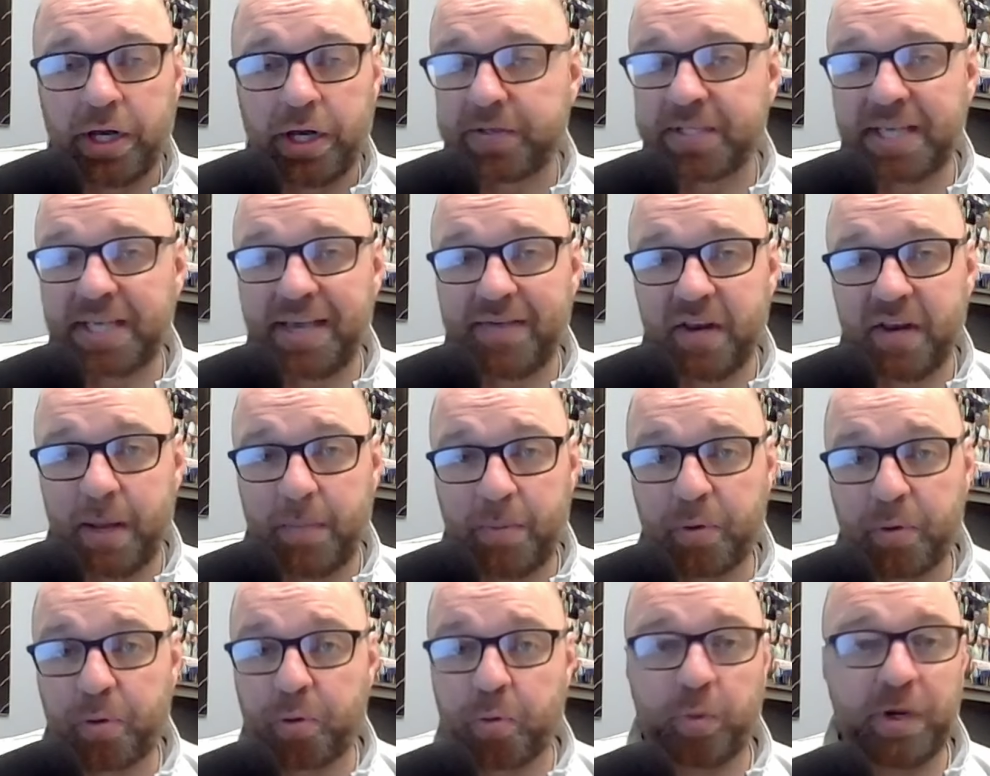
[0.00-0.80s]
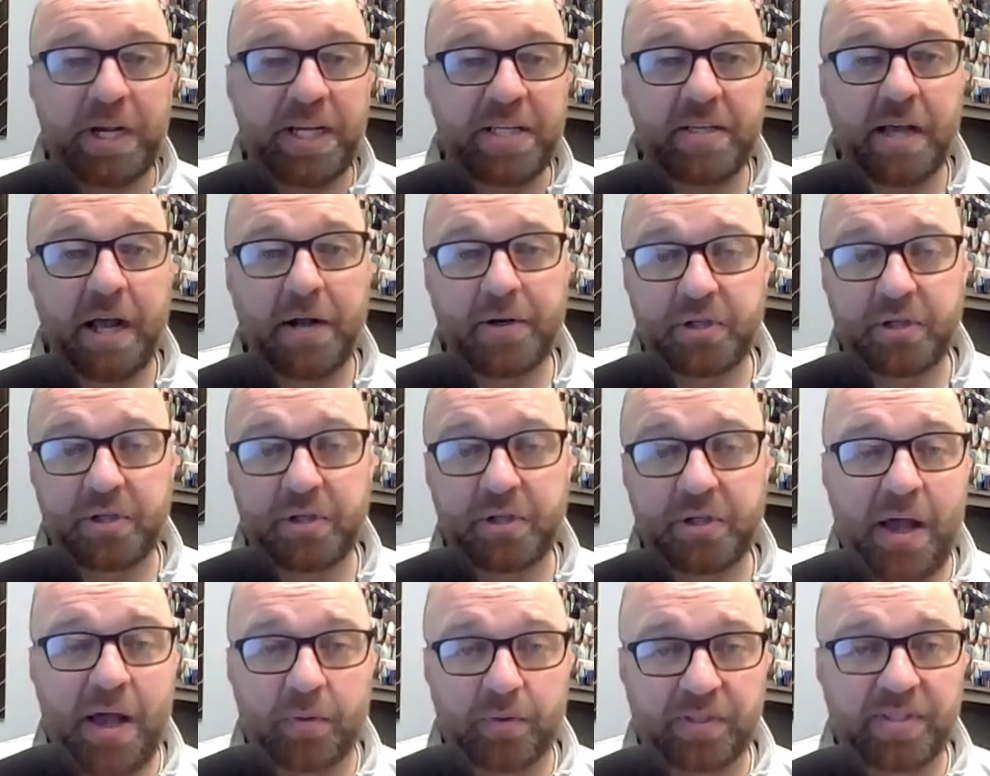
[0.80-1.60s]
It's given up three
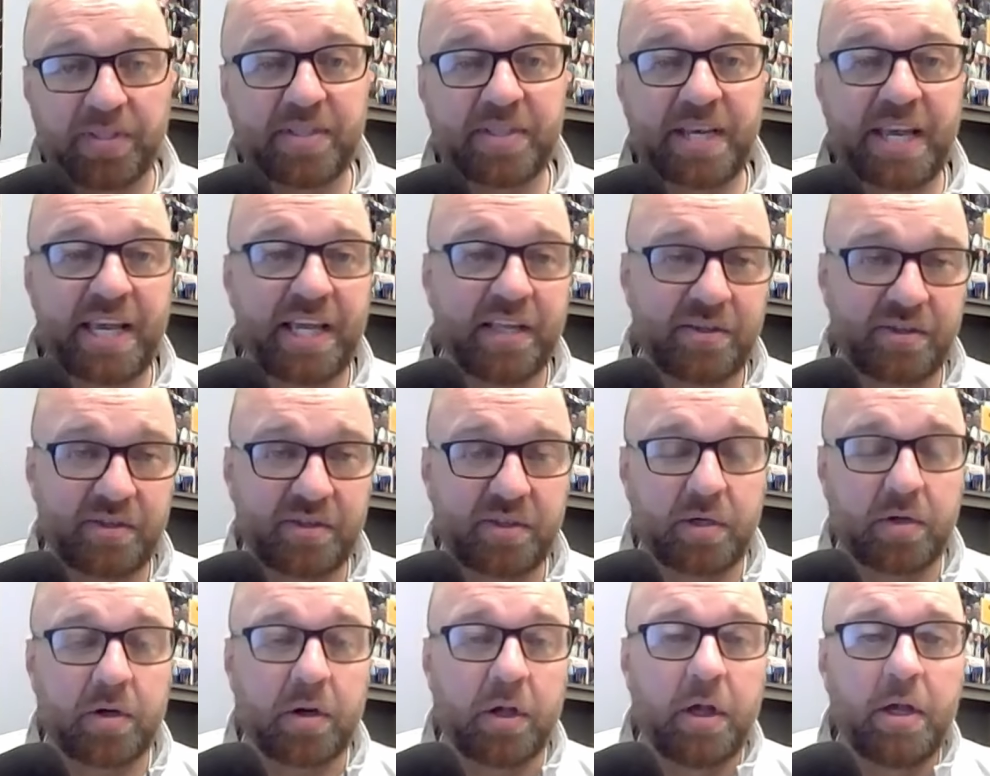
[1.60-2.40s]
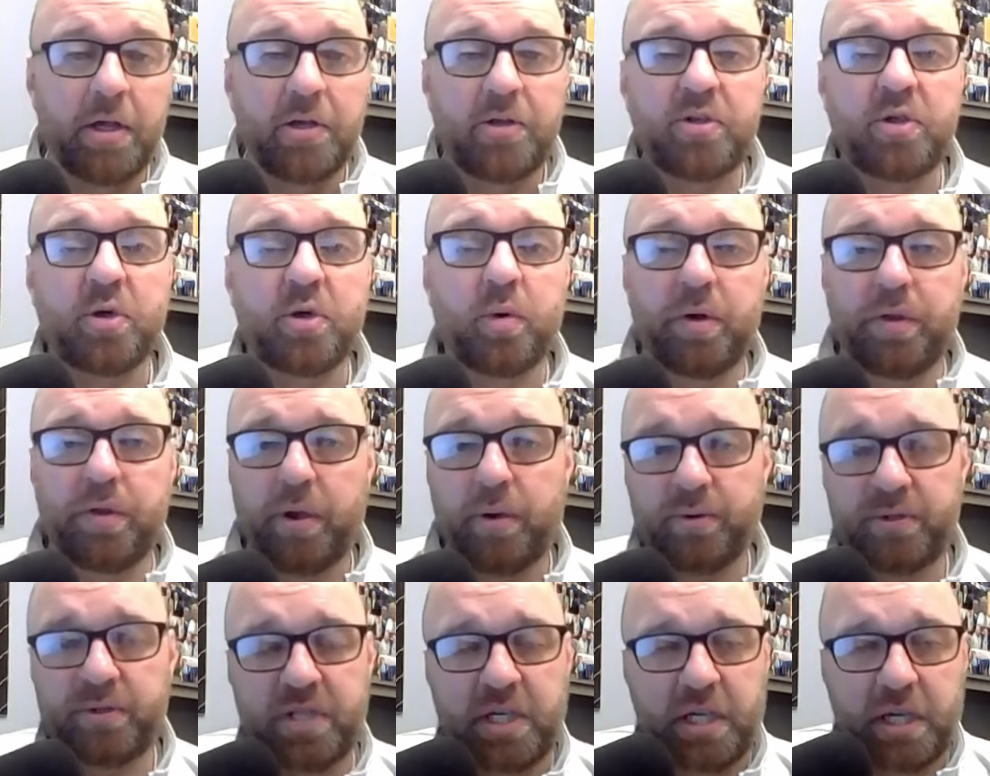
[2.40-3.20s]
touchdowns since, and two of
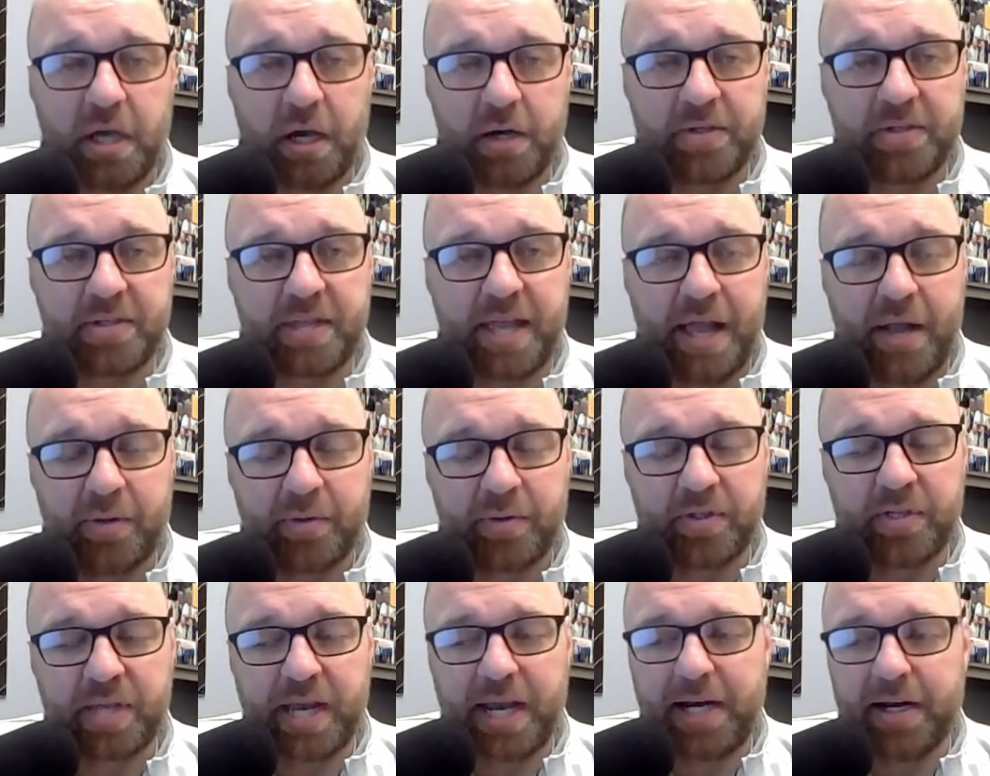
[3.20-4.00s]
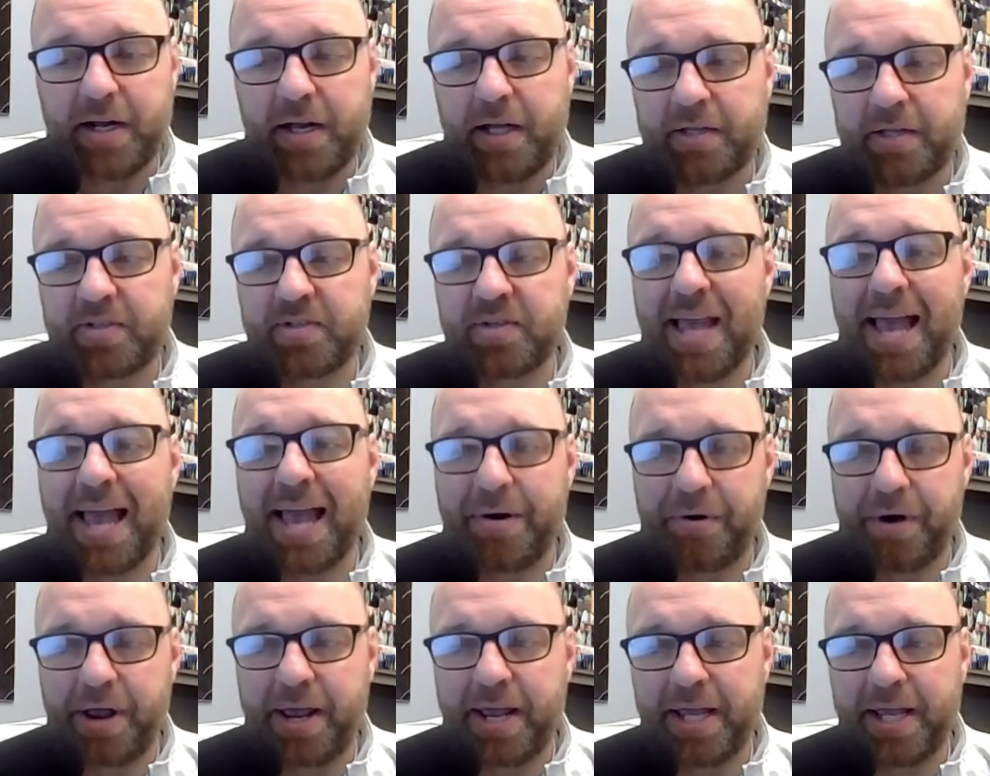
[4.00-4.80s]
those to Youngstown State on
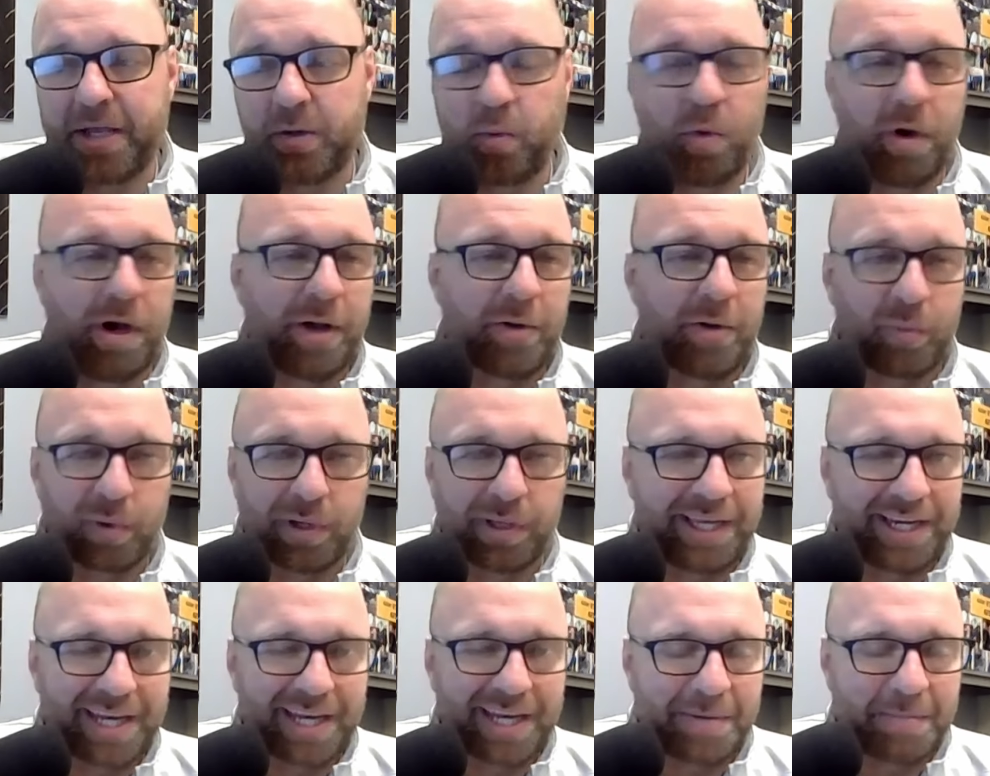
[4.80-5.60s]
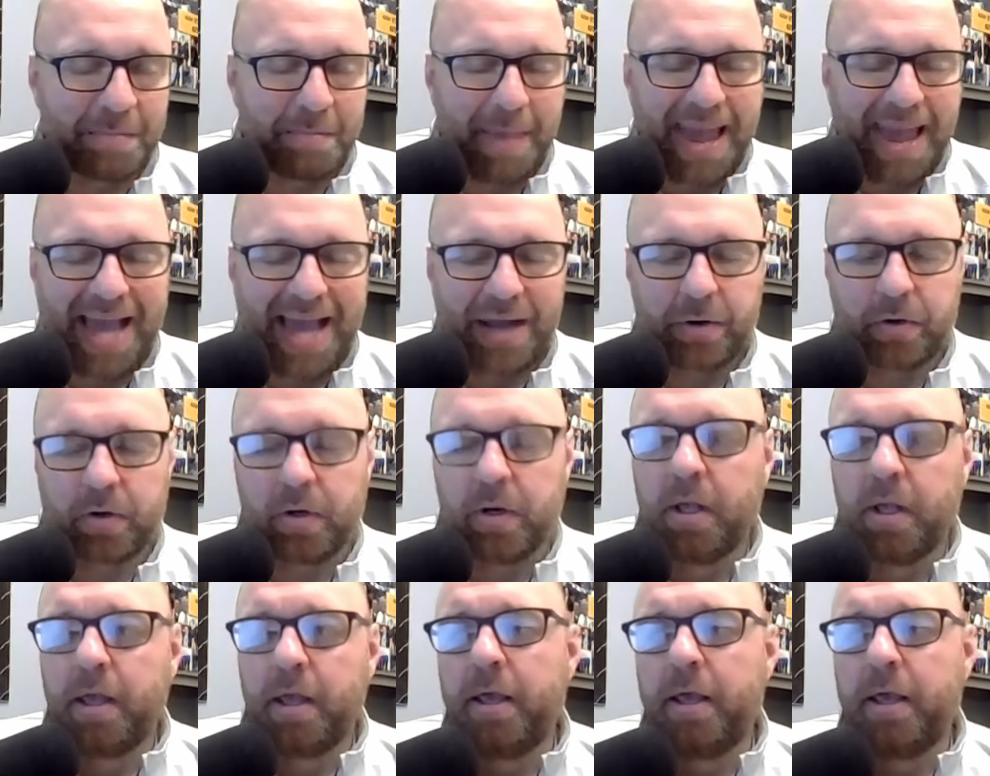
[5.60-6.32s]
Saturday, and one really didn't matter.